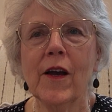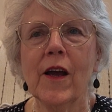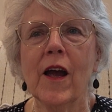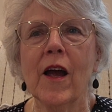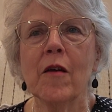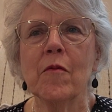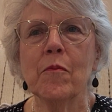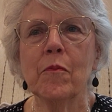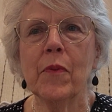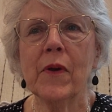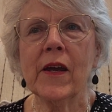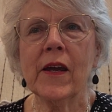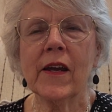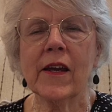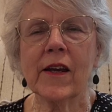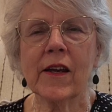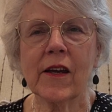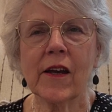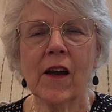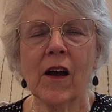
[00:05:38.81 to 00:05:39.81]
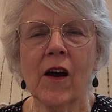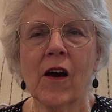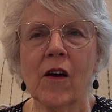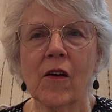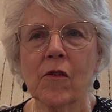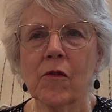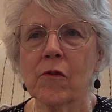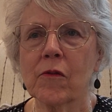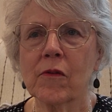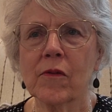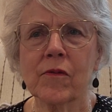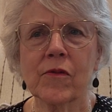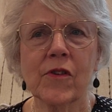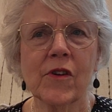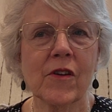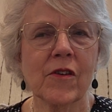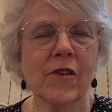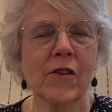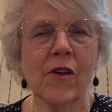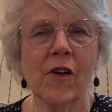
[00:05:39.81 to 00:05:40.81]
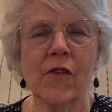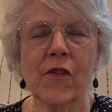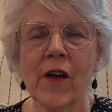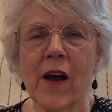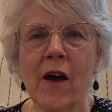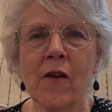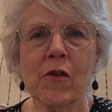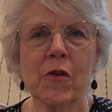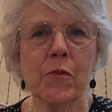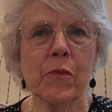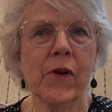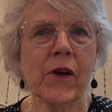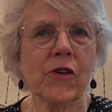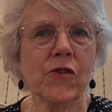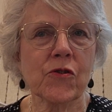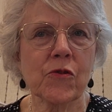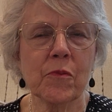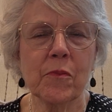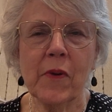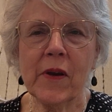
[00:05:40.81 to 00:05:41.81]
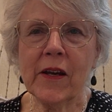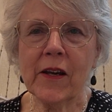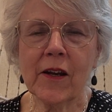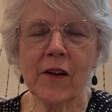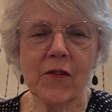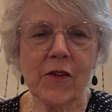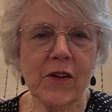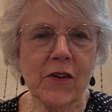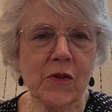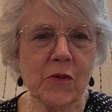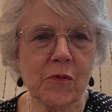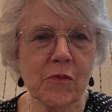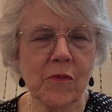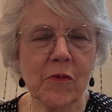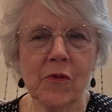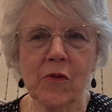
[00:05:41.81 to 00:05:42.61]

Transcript: and being, I would picture being in these